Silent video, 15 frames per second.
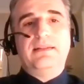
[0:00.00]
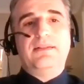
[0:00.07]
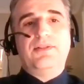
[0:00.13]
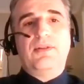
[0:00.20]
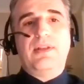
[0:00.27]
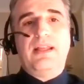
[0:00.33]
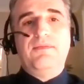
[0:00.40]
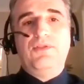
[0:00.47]
So
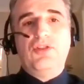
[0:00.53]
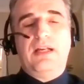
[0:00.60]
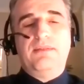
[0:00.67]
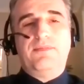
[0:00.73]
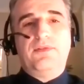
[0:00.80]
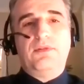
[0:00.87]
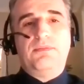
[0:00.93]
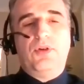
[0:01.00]
they've
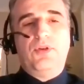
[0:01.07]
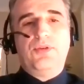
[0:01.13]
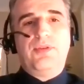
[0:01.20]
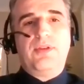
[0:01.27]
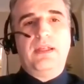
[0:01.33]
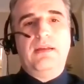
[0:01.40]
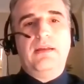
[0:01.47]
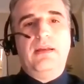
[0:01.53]
jumped for both
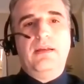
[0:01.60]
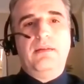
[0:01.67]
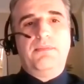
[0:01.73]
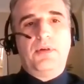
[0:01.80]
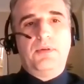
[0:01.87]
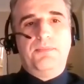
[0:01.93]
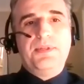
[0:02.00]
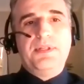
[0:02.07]

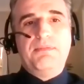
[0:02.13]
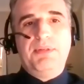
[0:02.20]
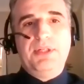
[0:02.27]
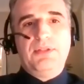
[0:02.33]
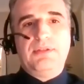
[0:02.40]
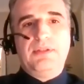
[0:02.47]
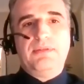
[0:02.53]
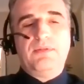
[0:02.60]

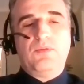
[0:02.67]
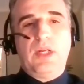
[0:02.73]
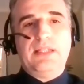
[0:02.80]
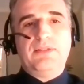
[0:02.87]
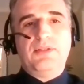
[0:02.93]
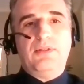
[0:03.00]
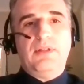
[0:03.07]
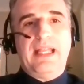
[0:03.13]
purpose-built
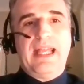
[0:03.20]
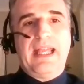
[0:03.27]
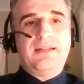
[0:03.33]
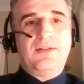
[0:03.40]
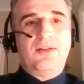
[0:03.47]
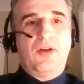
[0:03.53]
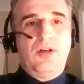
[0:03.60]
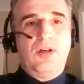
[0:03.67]
rental
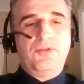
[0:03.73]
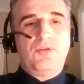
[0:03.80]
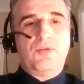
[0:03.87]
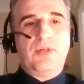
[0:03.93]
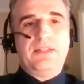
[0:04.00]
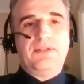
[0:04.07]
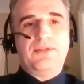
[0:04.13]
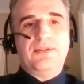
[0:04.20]
and condo
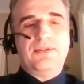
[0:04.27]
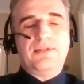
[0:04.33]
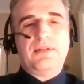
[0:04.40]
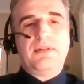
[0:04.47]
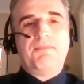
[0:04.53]
rentals.